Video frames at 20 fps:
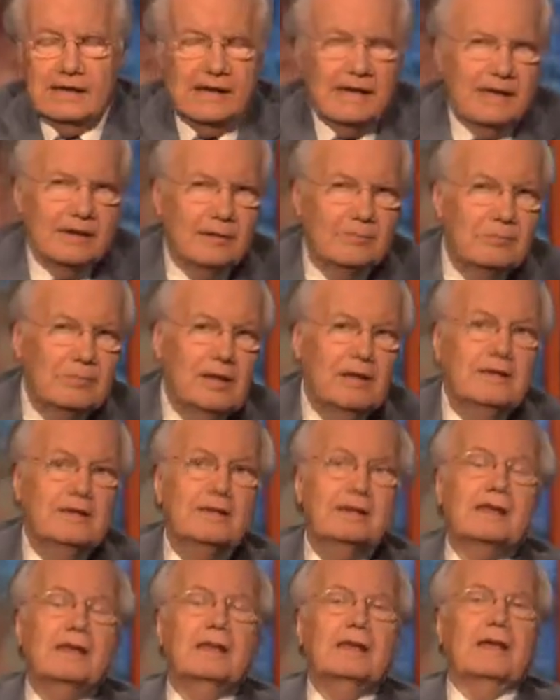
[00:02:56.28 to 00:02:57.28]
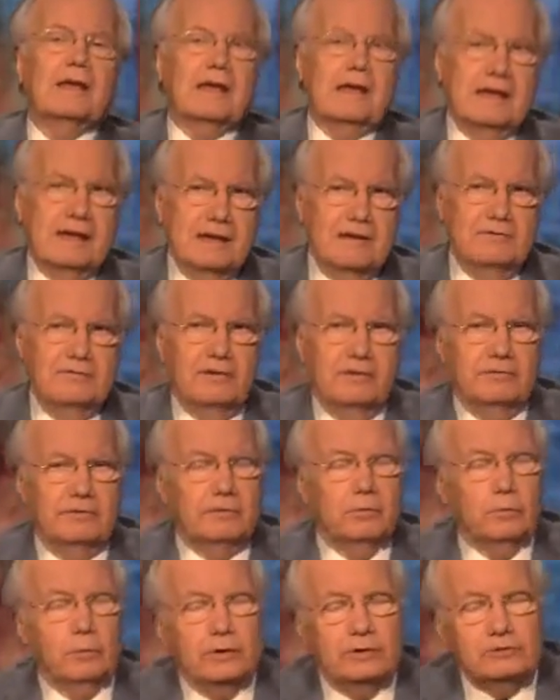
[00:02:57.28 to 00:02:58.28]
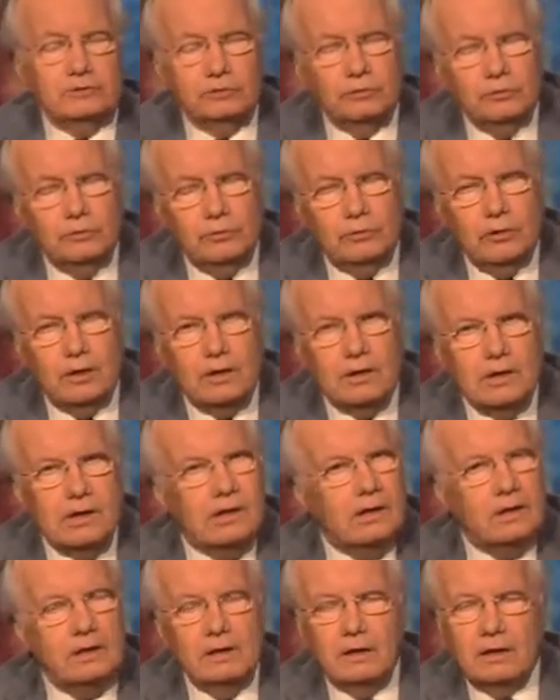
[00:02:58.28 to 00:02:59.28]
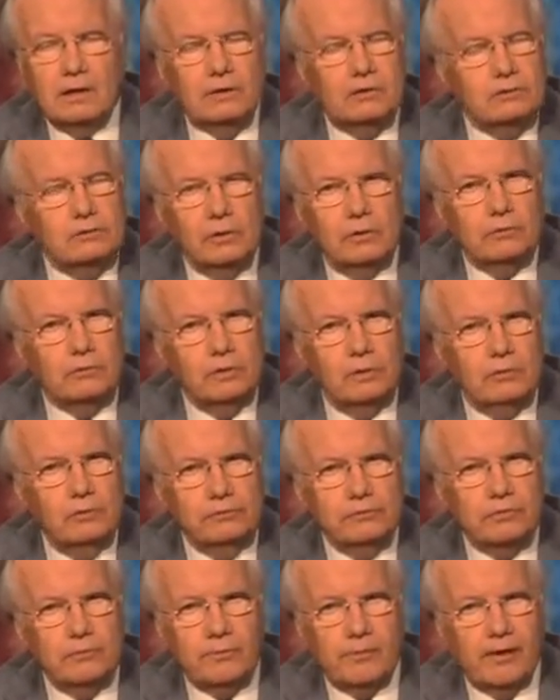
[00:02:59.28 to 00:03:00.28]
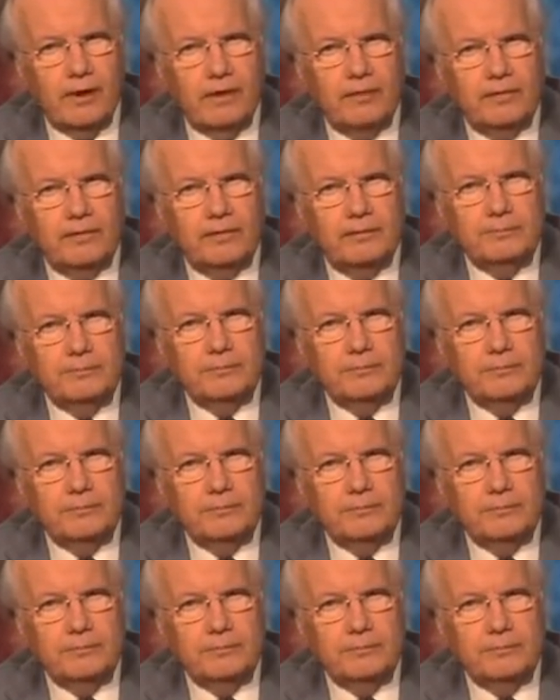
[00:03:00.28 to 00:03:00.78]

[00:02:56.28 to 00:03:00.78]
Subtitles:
And $1.5 million of it went to, don't hold your breath,